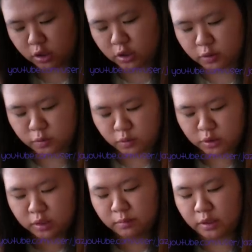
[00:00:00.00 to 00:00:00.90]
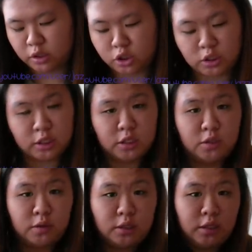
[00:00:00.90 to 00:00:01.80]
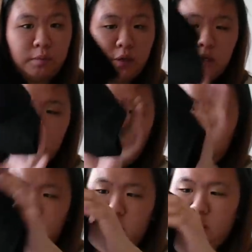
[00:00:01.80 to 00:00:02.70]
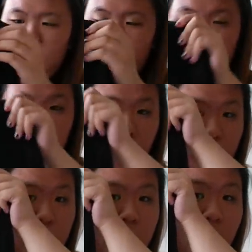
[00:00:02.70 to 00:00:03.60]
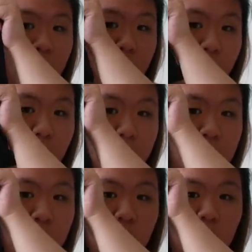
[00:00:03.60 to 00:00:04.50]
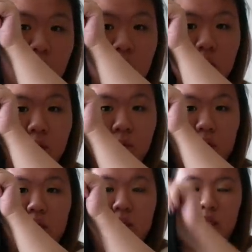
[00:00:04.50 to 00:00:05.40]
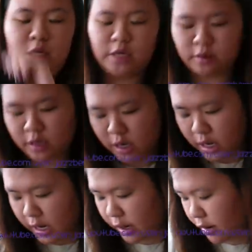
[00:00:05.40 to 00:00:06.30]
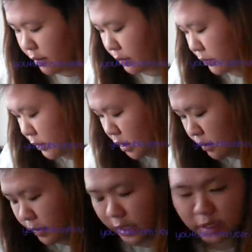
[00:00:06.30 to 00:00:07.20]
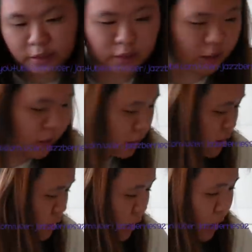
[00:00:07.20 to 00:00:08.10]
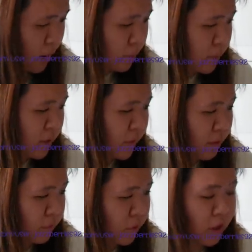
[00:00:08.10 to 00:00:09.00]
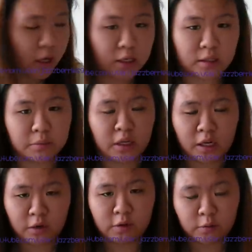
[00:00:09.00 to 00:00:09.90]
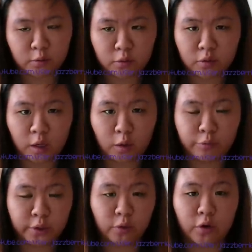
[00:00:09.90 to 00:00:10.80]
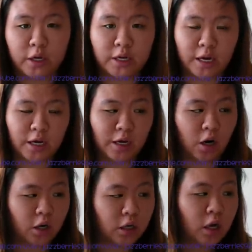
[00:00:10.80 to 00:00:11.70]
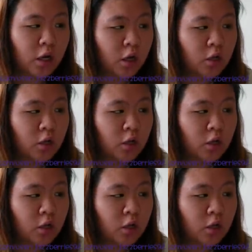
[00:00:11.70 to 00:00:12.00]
are going to see me in jeans, you'll see me in jeans like that, like up to here, so you won't see it. But anything else, if I'm forgetting something, I'll record it and add it on.